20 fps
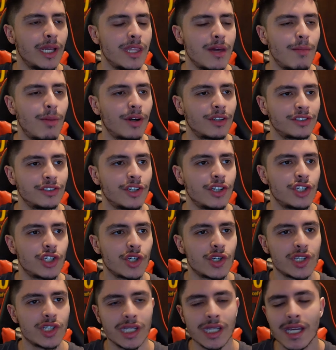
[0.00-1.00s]
the Barcelona
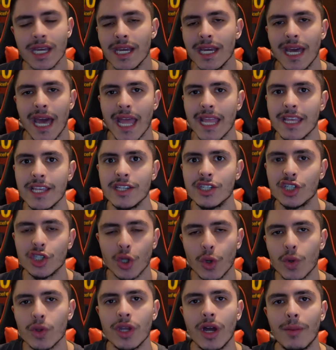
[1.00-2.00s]
jersey. And he
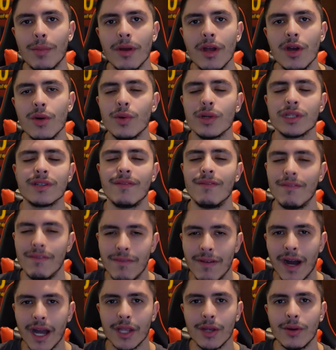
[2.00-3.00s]
showed up with some
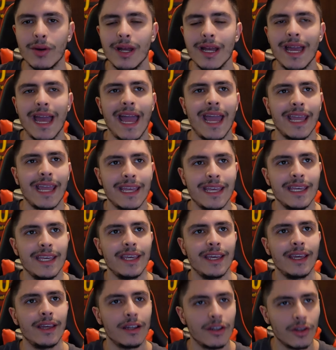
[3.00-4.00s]
vital and
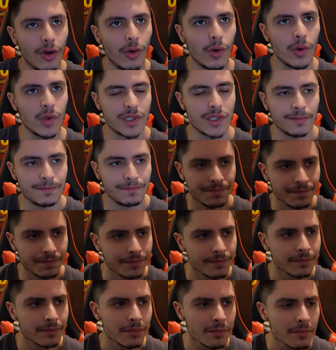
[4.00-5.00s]
key goals.
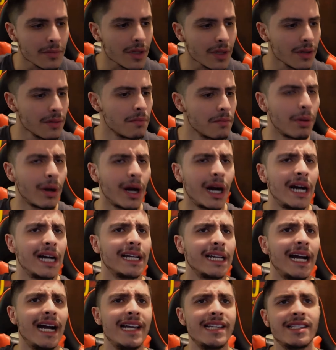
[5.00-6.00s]
But
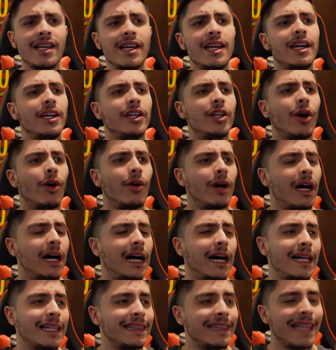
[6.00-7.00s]
guys, you know,
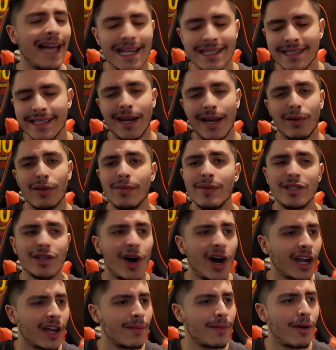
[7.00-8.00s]
lastly, I want to be
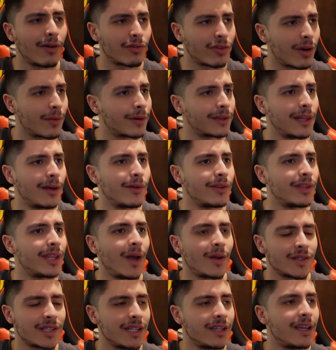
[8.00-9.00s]
talking about Robert
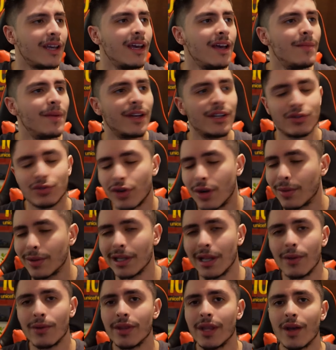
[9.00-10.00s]
Lewandowski, because Robert
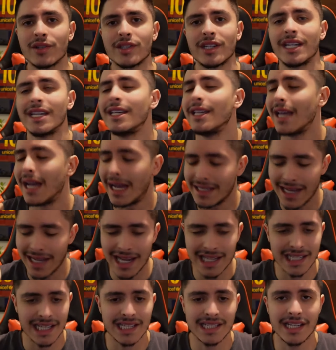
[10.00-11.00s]
Lewandowski, as
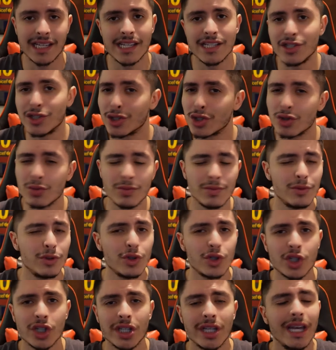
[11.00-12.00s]
I said, his
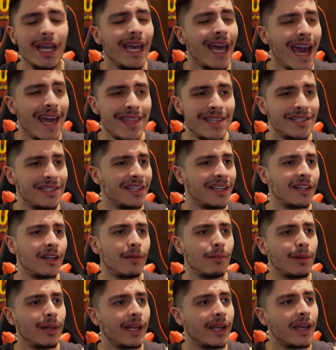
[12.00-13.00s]
distribution and his link-up
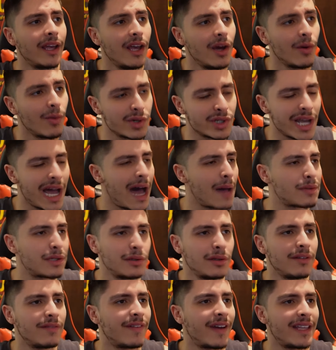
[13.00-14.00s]
play was
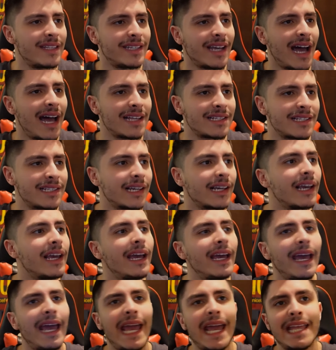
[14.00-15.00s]
absolutely fantastic.
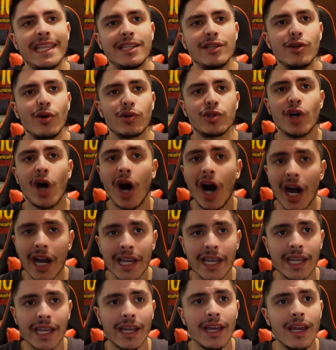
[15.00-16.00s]
And, you know,
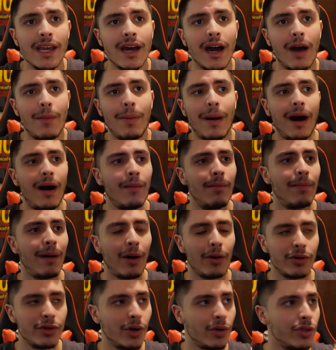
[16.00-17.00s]
talking about
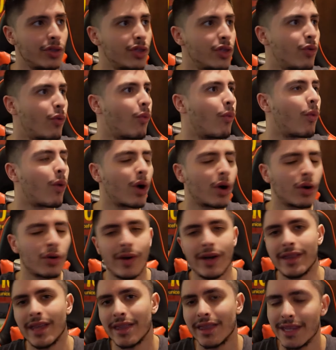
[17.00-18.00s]
you know, the work
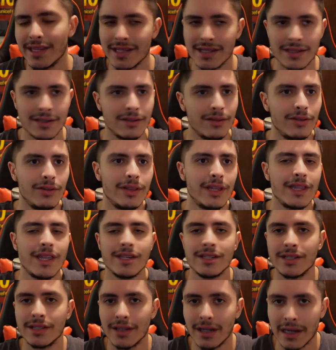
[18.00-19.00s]
rate that
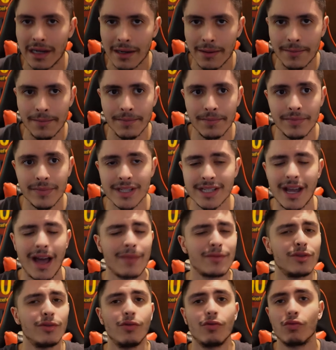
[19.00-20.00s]
this
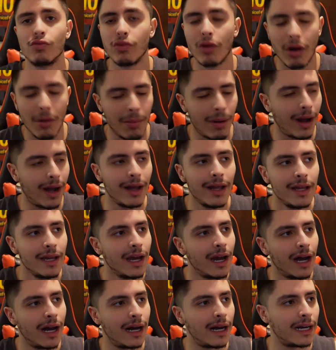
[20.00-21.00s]
absolute robot
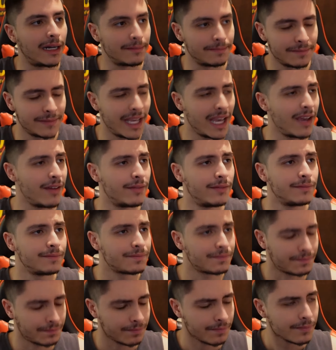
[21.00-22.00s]
gave,
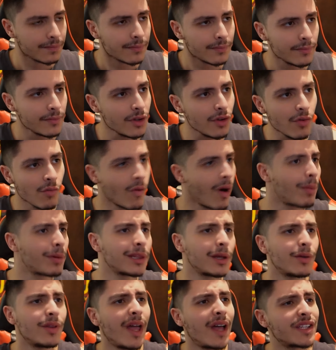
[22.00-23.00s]
Robert
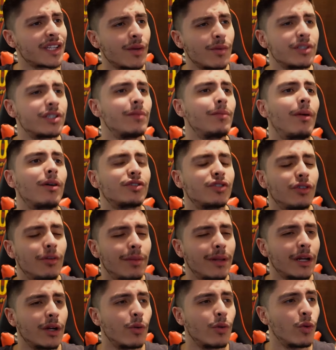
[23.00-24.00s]
Lewandowski was a Barcelona
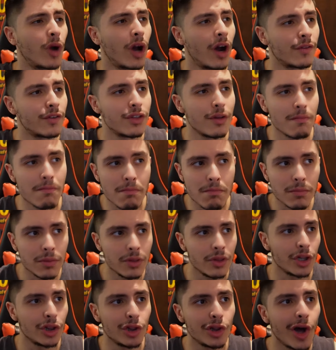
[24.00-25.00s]
player who covered the
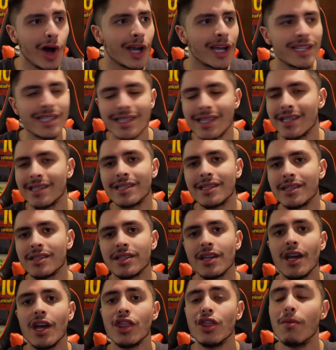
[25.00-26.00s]
longest distance,
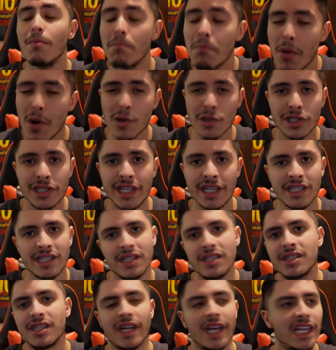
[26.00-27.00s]
the most
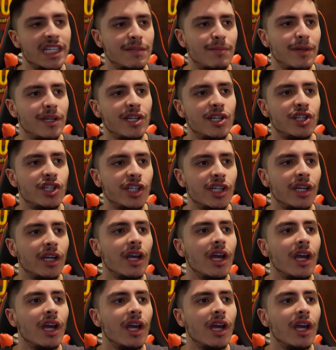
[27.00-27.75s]
distance against PSG